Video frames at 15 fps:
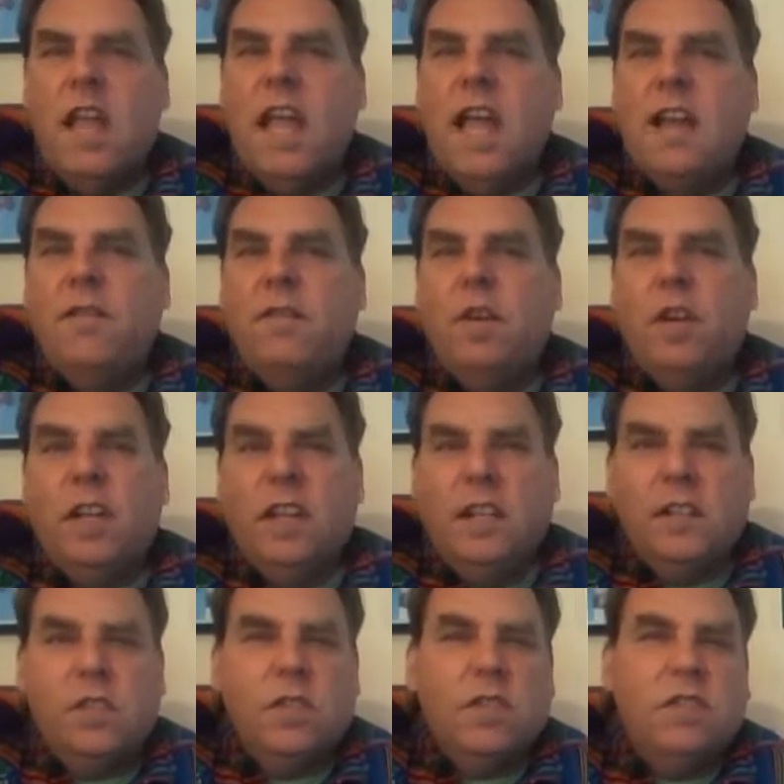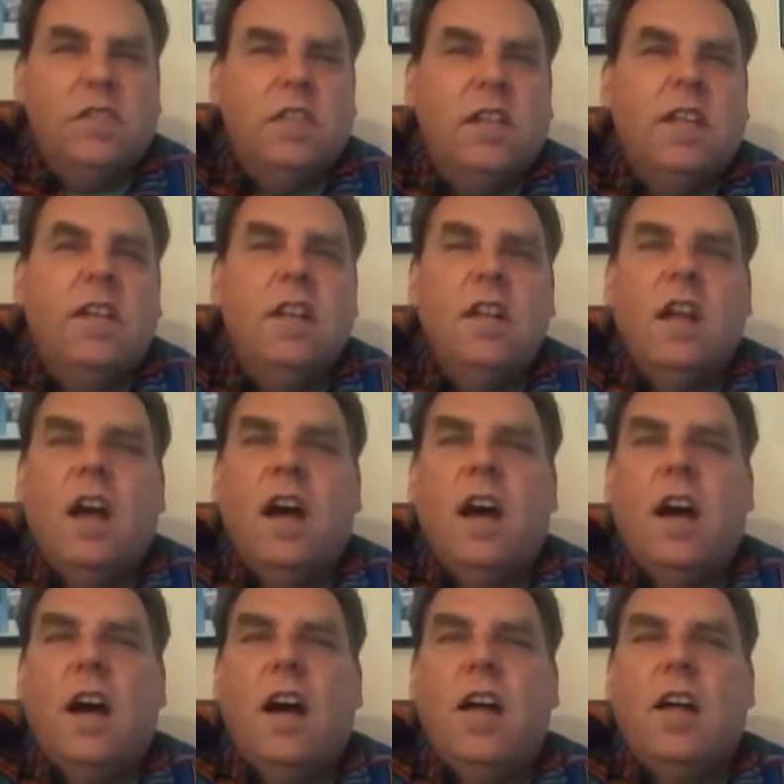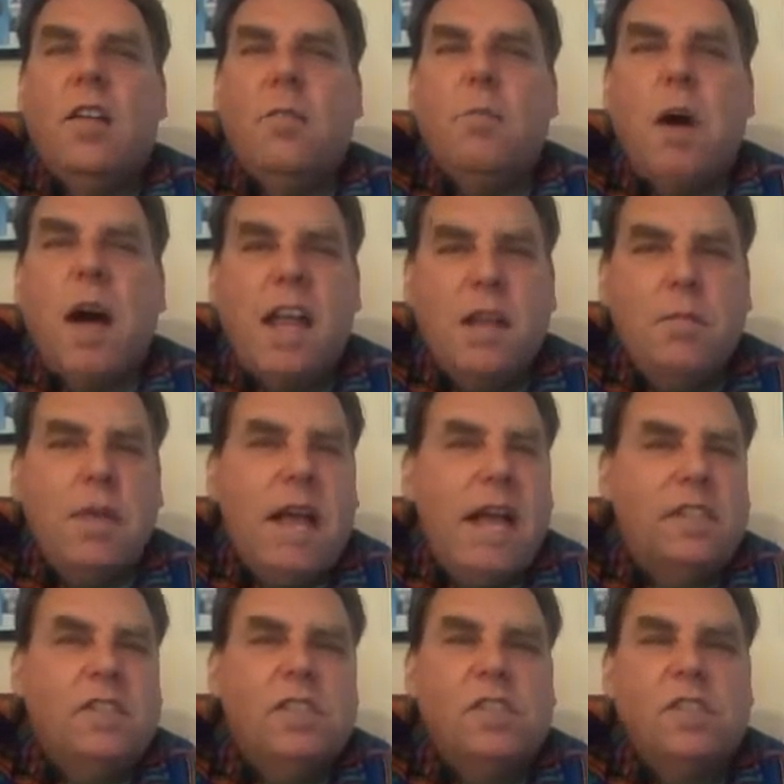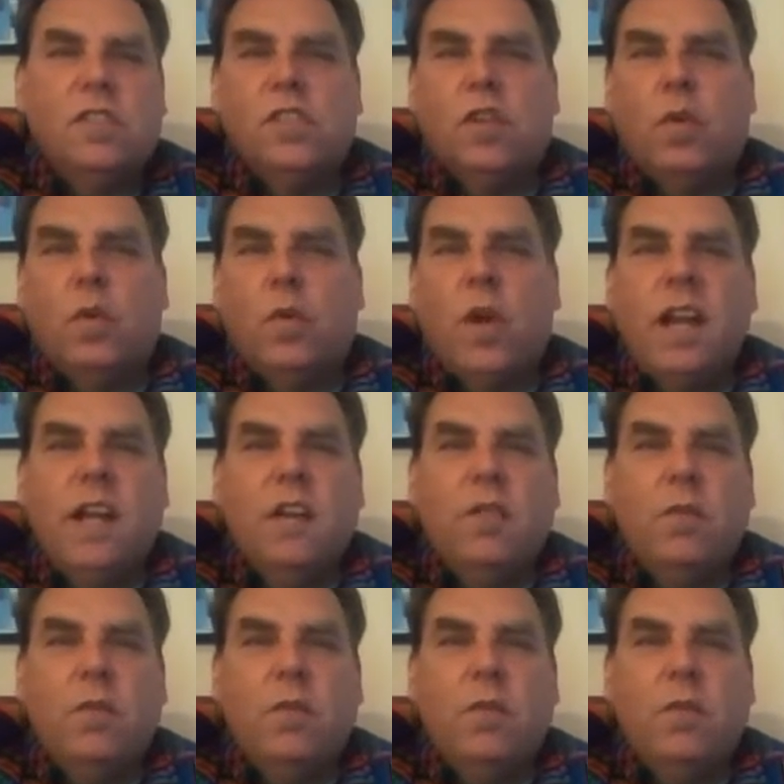And if you're interested, Mayan Magics is a great